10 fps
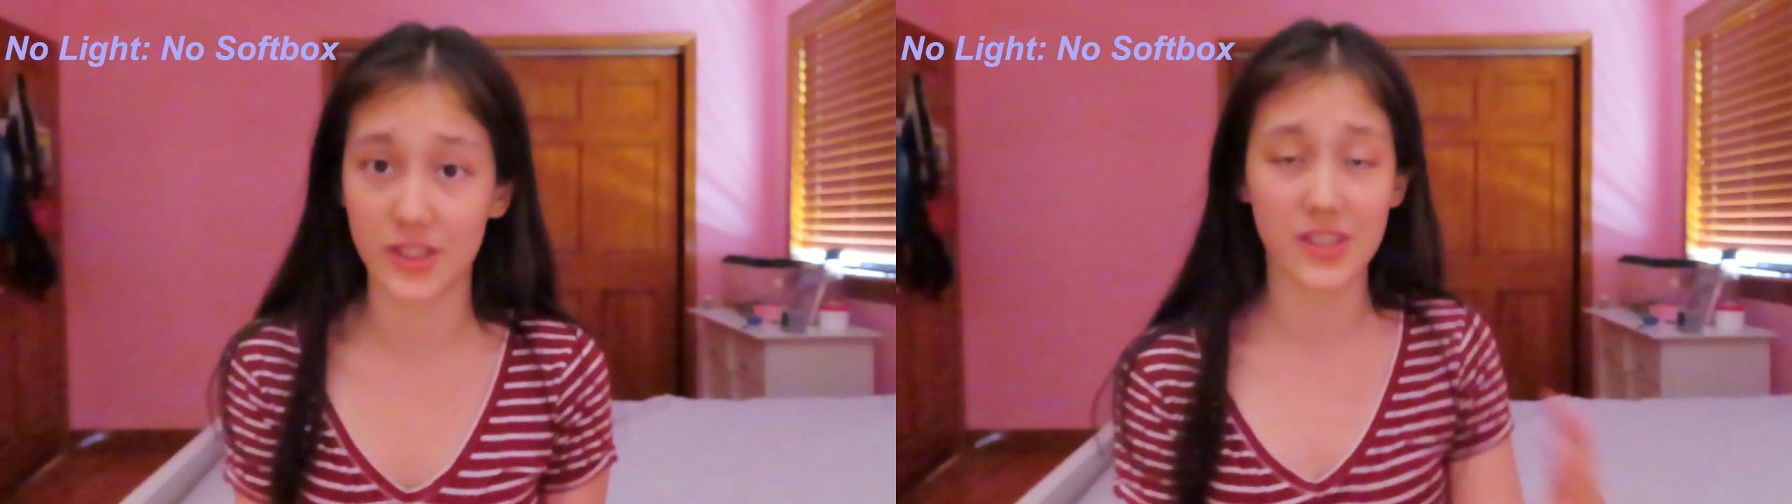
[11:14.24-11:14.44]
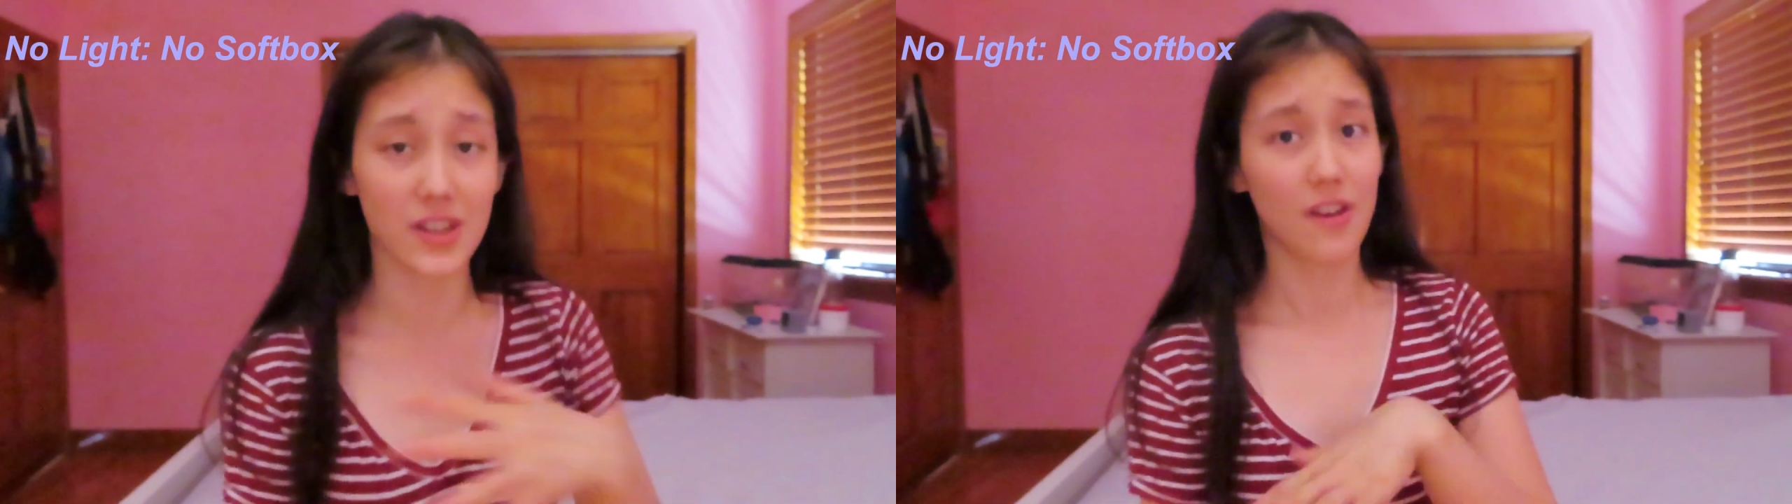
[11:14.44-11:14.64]

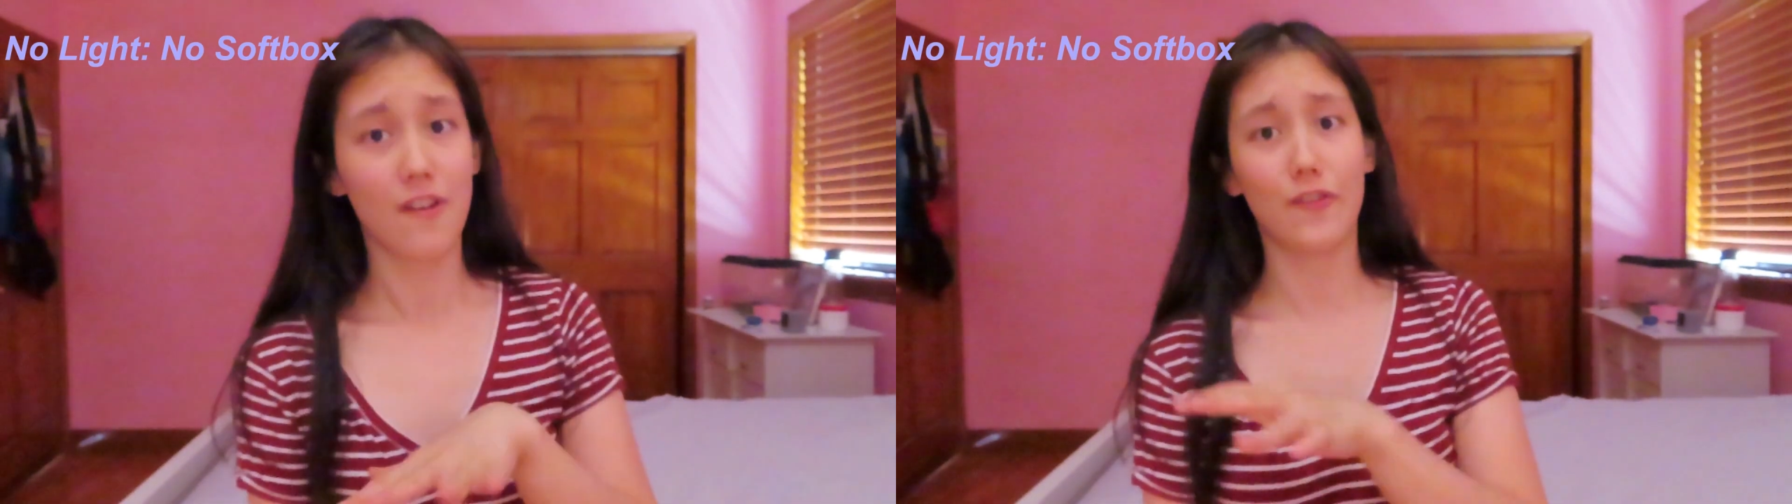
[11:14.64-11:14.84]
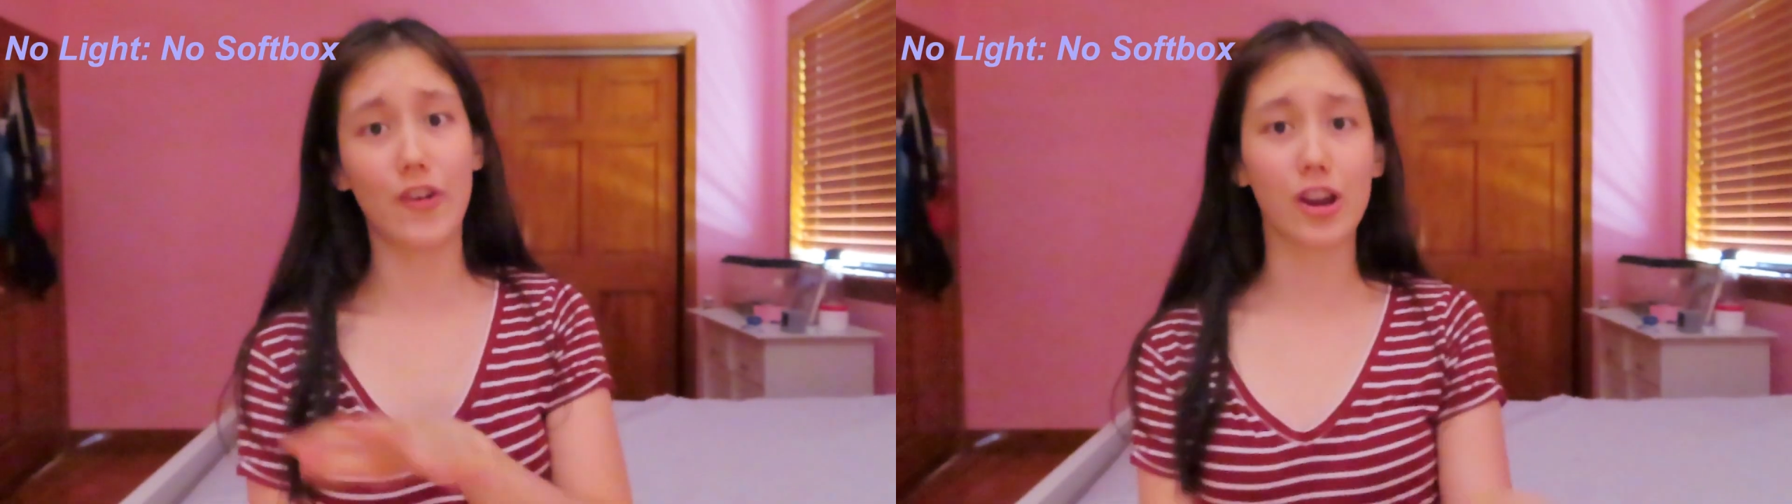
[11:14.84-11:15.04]
It's
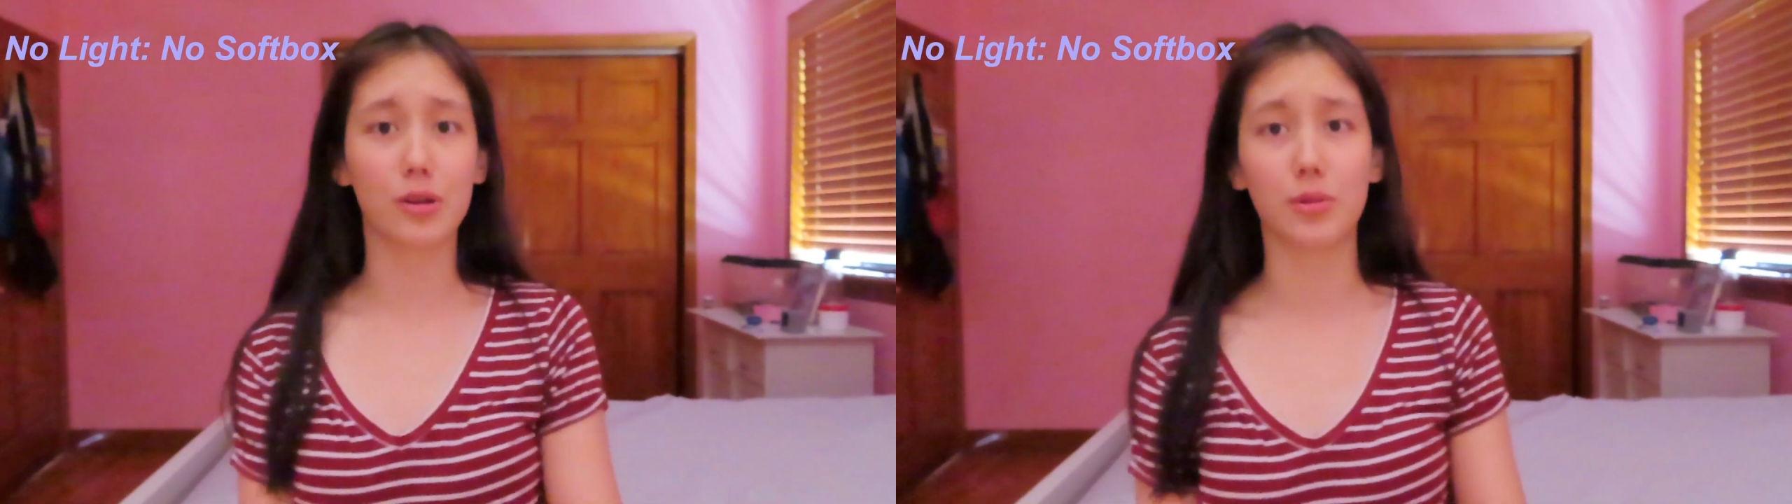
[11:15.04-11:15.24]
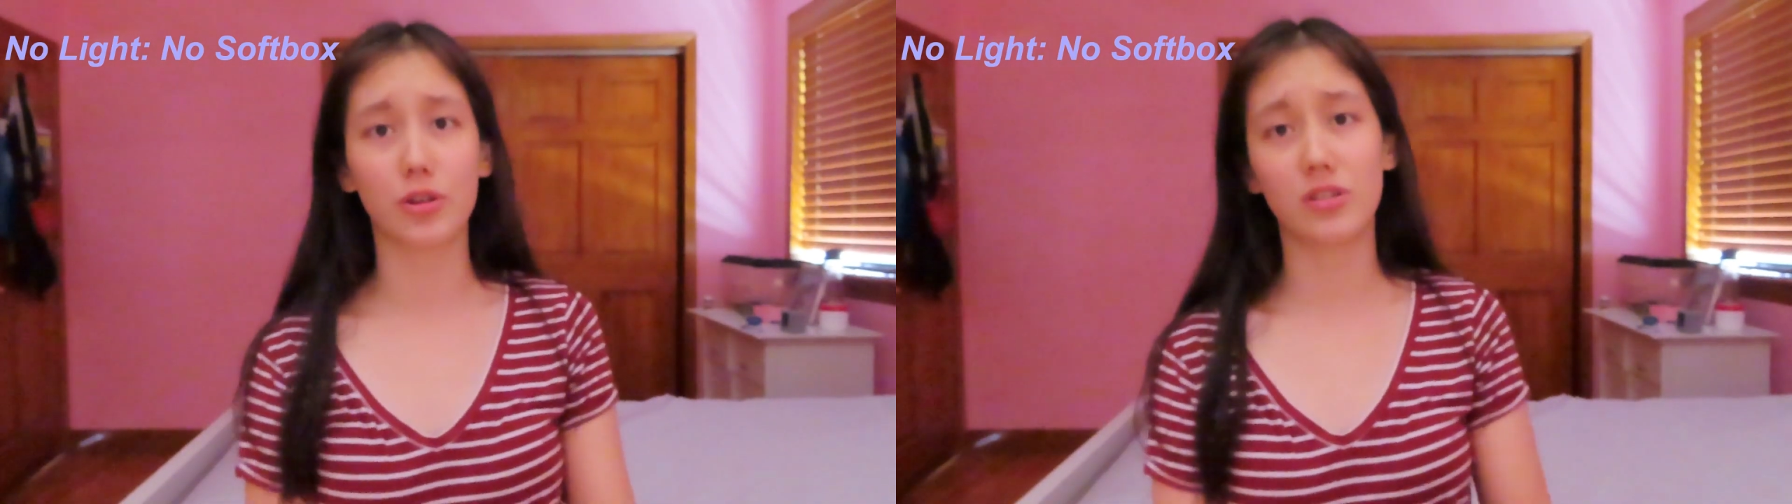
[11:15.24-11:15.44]

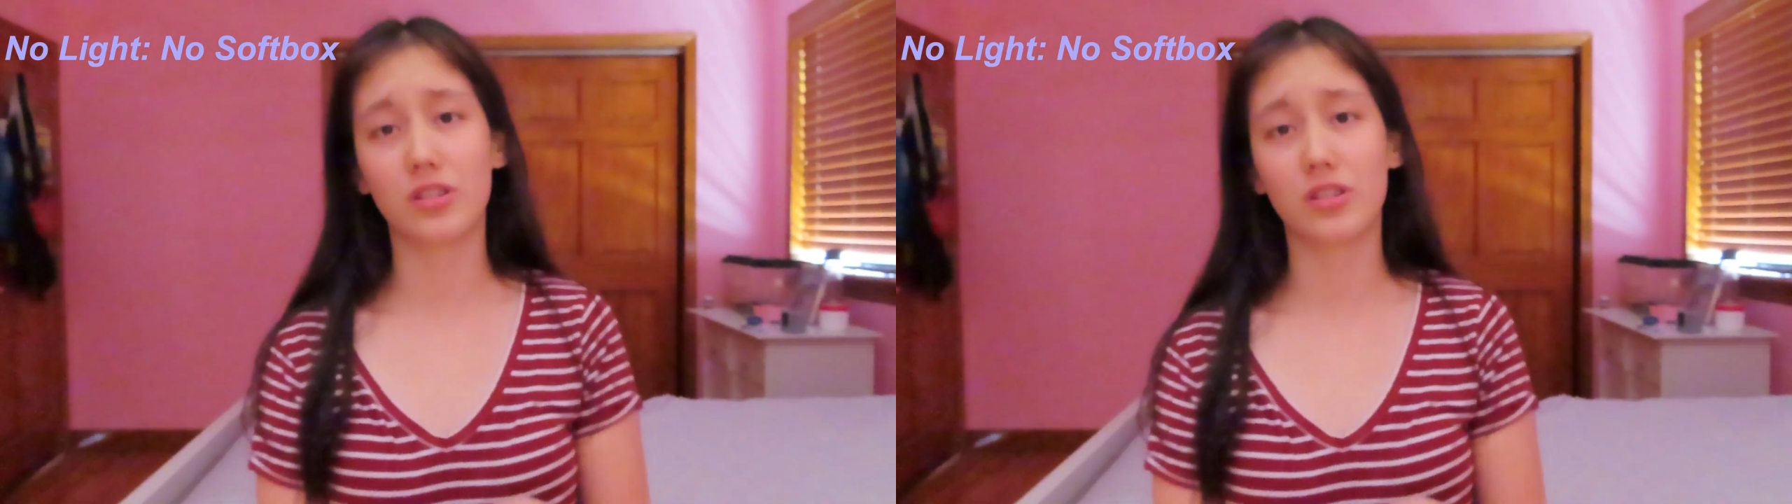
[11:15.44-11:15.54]
very blurry.